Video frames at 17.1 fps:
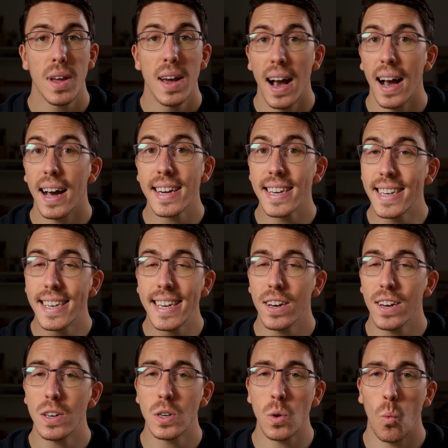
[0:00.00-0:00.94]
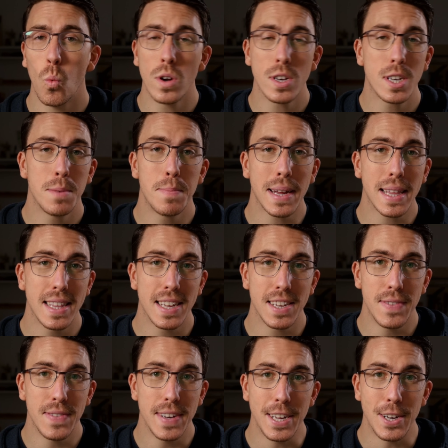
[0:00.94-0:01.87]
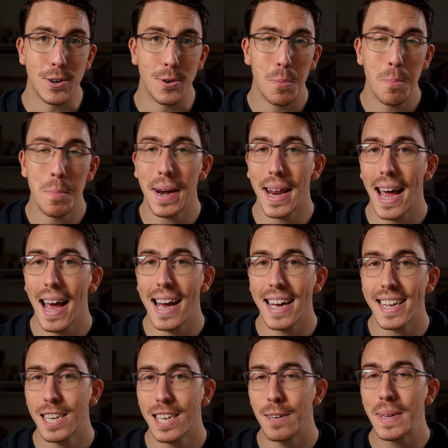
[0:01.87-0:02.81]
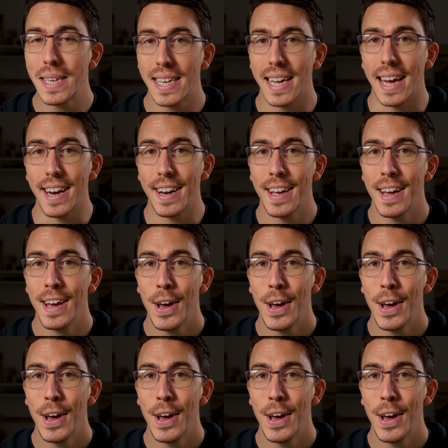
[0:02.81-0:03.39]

I didn't want to make this video, but it has to be said.